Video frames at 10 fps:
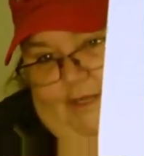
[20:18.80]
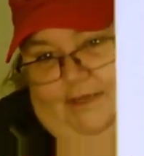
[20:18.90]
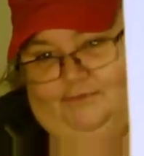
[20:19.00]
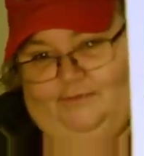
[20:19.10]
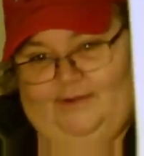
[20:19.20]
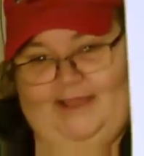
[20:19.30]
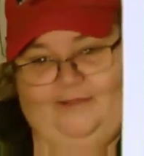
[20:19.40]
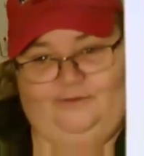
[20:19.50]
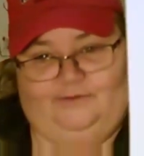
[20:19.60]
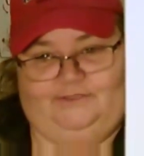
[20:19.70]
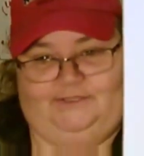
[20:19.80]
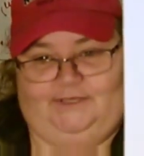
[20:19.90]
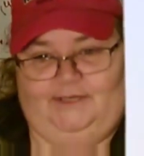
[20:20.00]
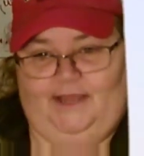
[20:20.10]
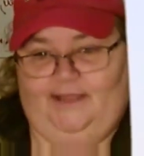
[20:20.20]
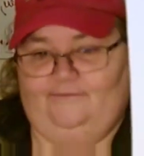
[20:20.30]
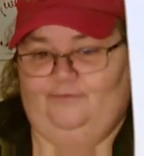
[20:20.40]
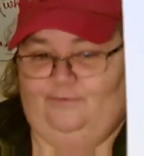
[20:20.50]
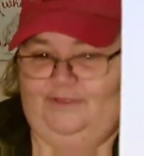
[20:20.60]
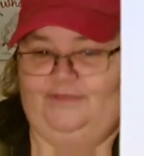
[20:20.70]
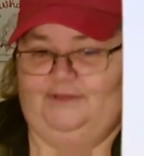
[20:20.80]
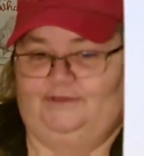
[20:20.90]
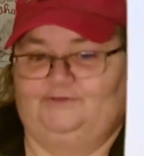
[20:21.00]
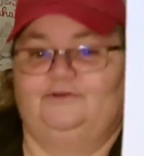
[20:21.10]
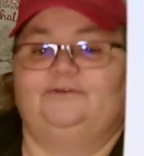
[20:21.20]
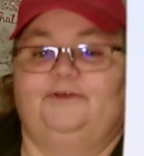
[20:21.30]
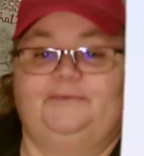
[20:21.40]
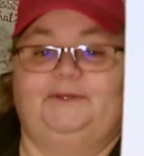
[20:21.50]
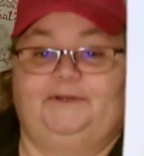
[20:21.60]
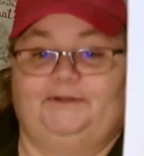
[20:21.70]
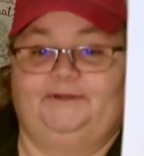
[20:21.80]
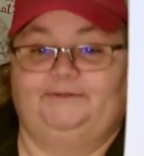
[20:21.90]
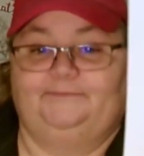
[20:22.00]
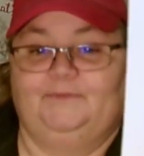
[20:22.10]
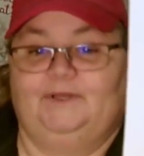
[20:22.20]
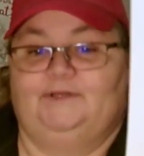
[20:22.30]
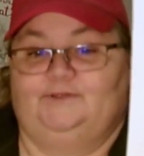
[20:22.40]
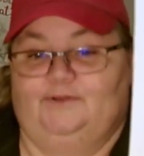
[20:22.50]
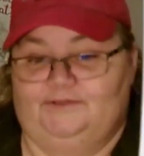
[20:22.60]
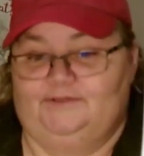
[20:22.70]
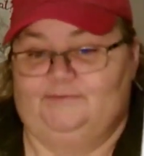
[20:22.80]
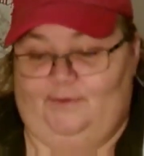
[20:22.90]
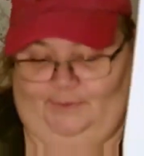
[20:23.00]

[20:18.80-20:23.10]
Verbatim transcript: so now you can see I have three things circled on my card. So this is what we're